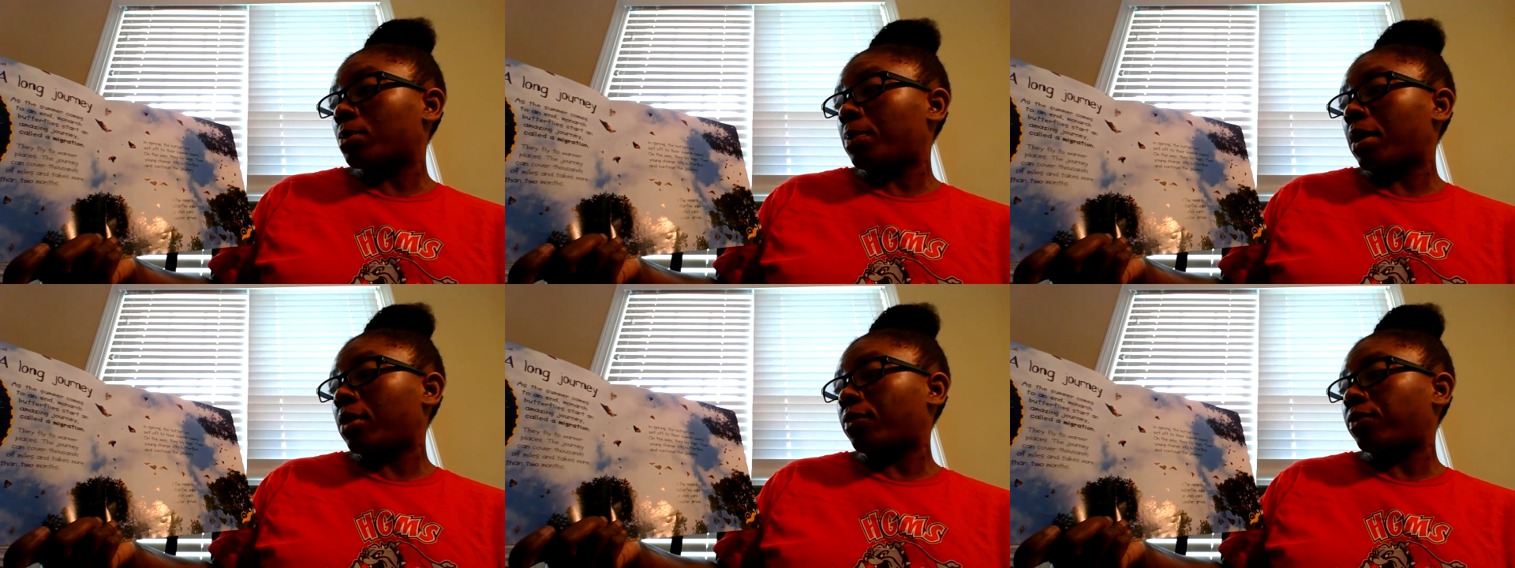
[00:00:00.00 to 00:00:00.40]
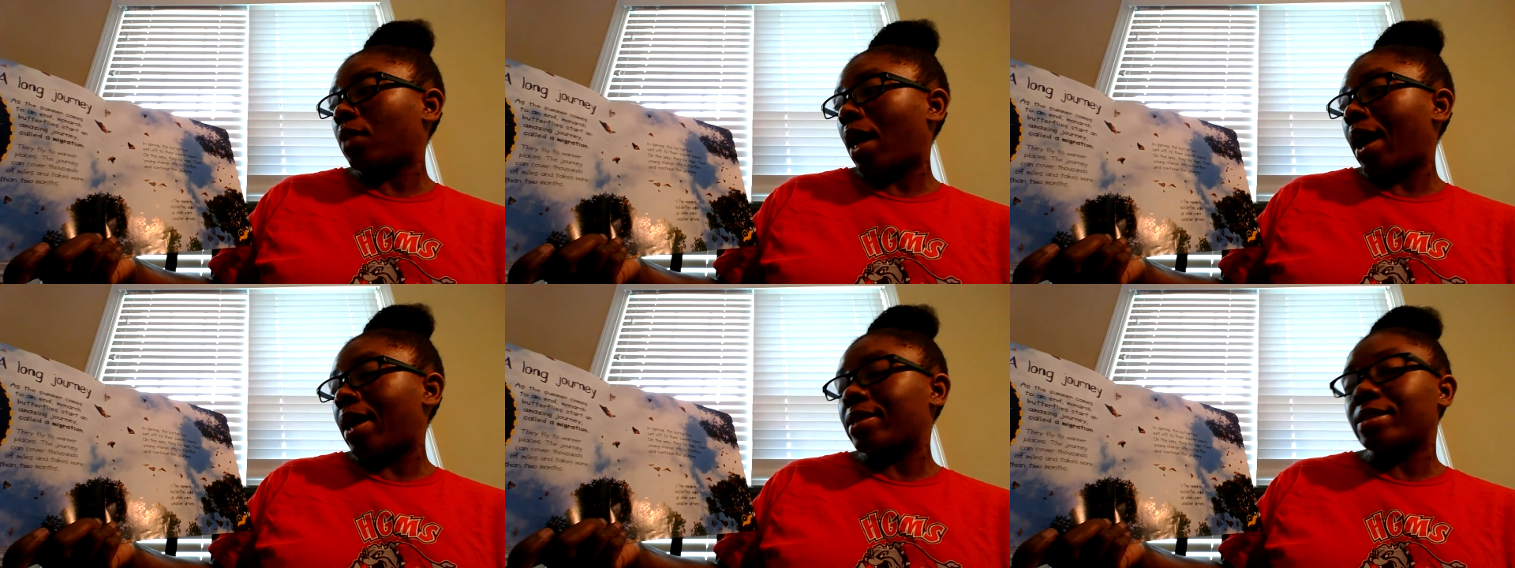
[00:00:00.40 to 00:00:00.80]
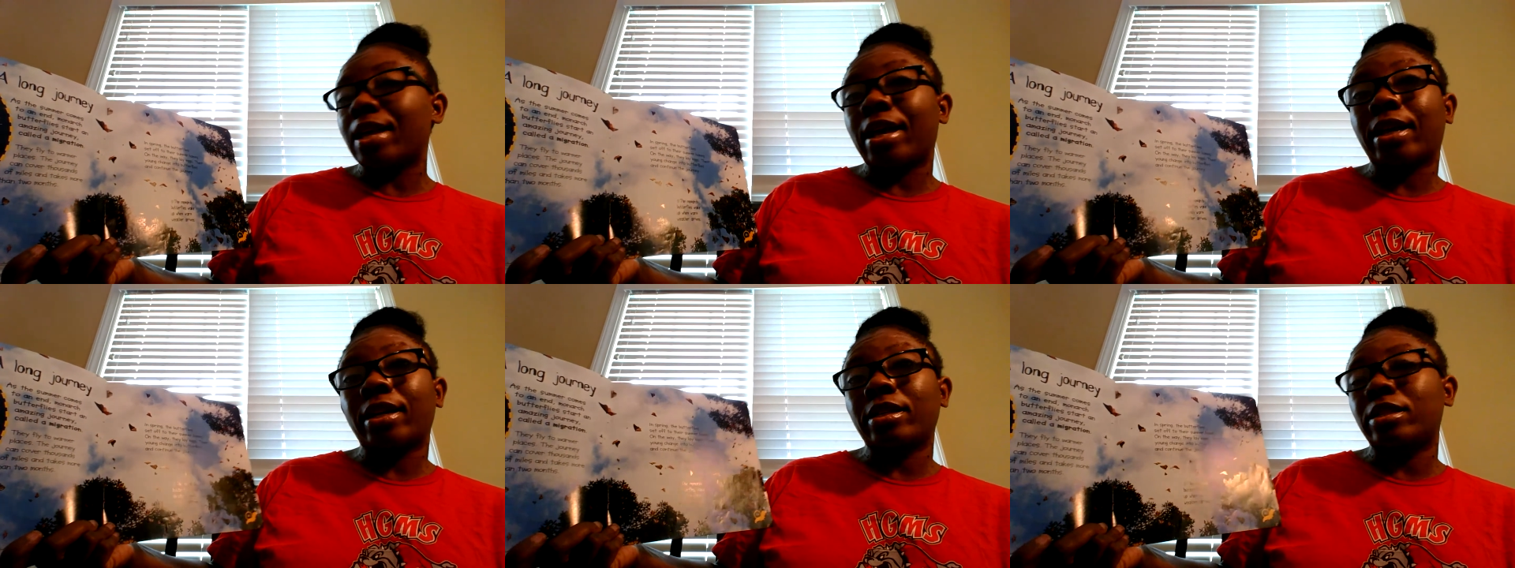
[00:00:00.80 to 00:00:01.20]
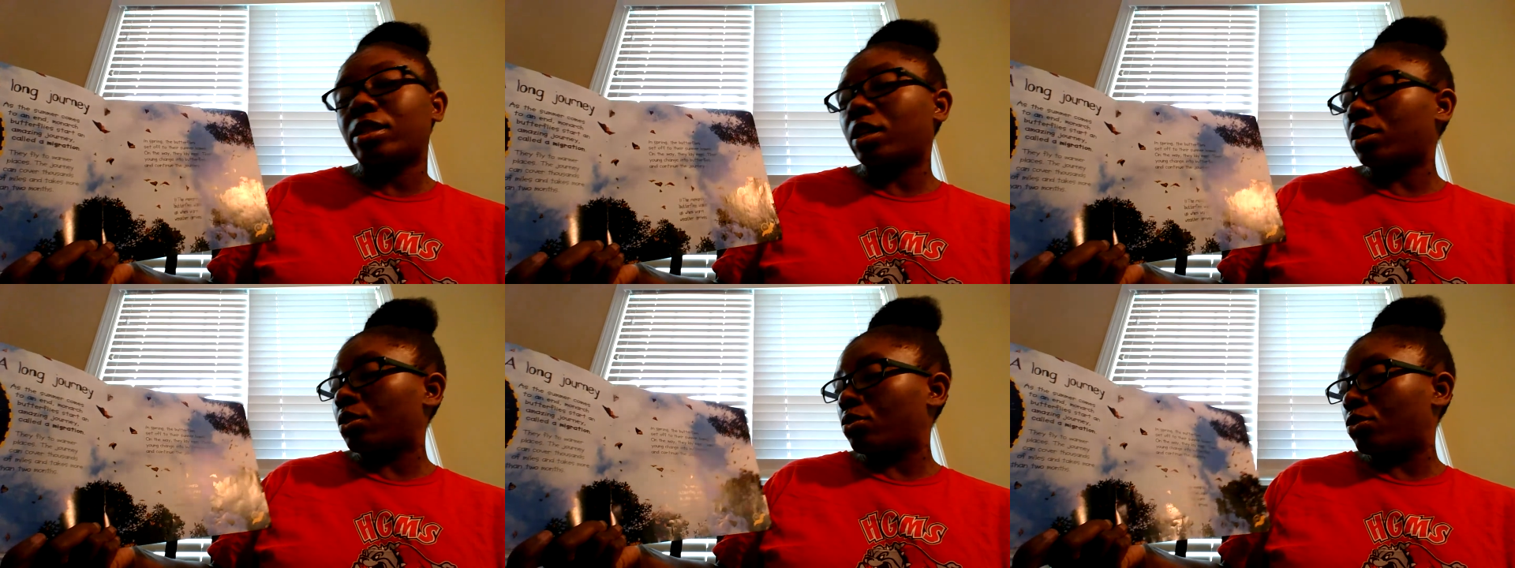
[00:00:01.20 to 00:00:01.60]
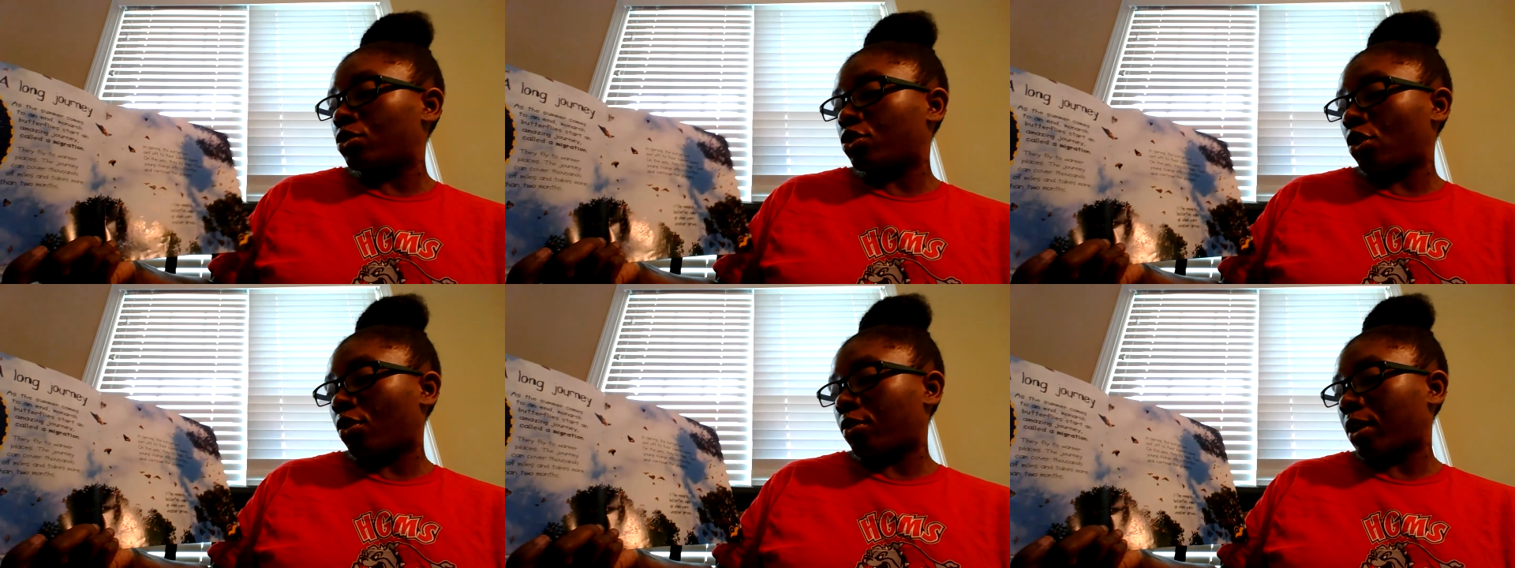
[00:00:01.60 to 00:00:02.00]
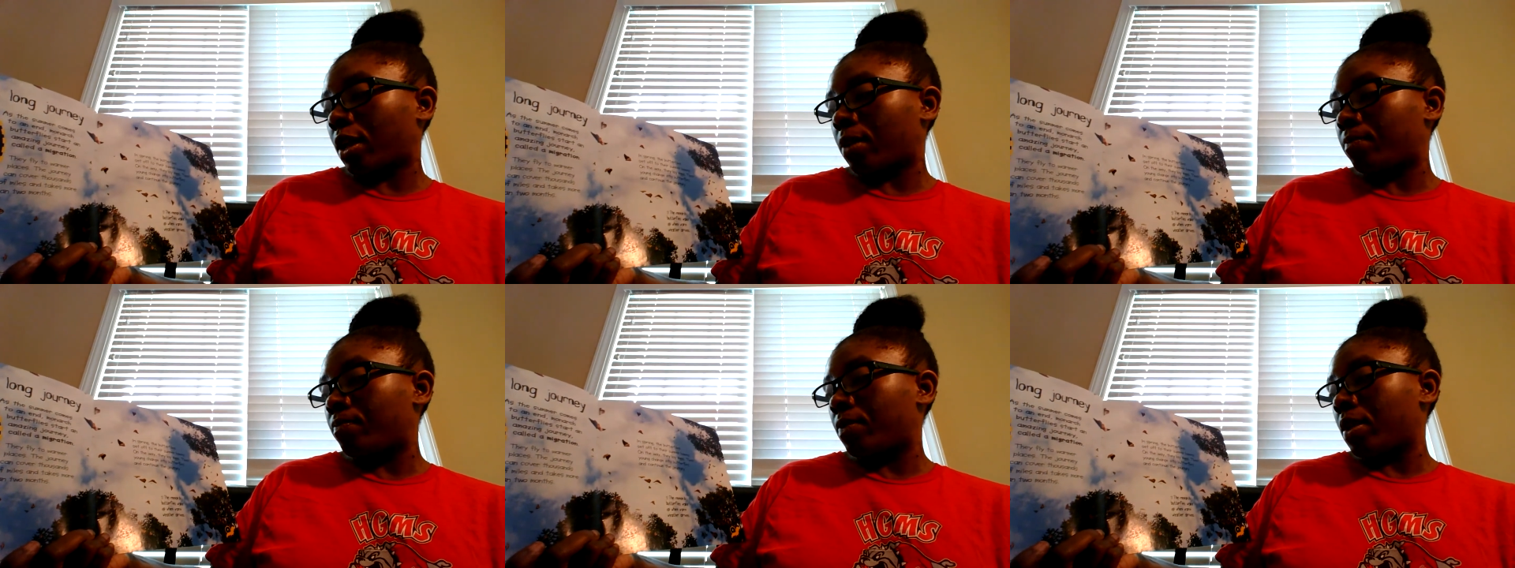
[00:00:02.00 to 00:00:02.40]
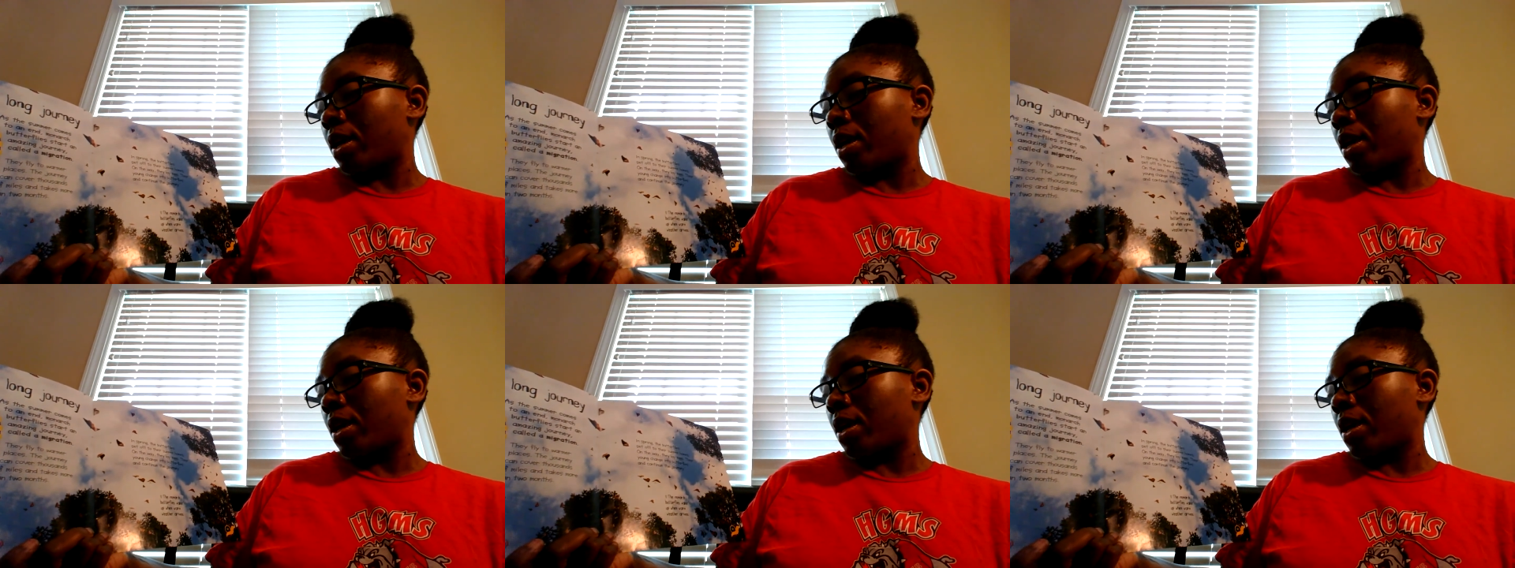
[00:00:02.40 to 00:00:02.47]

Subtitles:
butterflies and continue the journey.